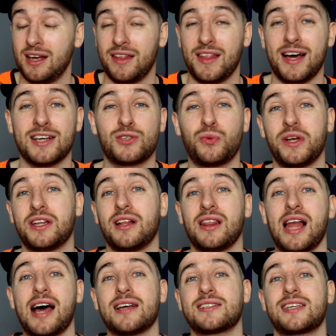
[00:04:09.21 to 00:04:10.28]
that is where the
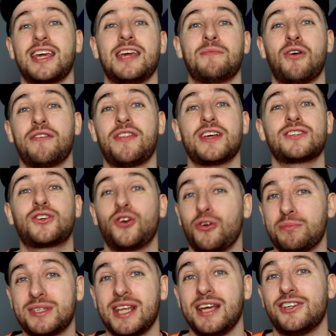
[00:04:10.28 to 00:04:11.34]
last game of this group
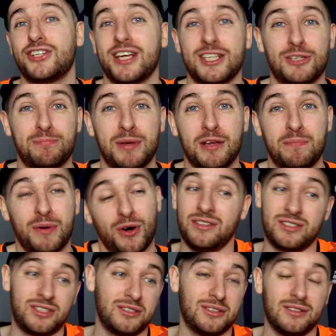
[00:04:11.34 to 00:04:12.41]
stage is, people.
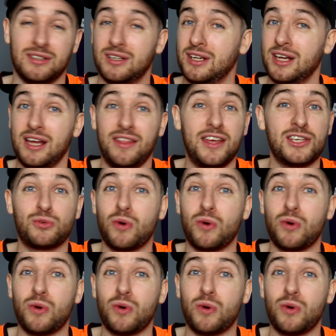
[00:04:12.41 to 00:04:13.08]
So this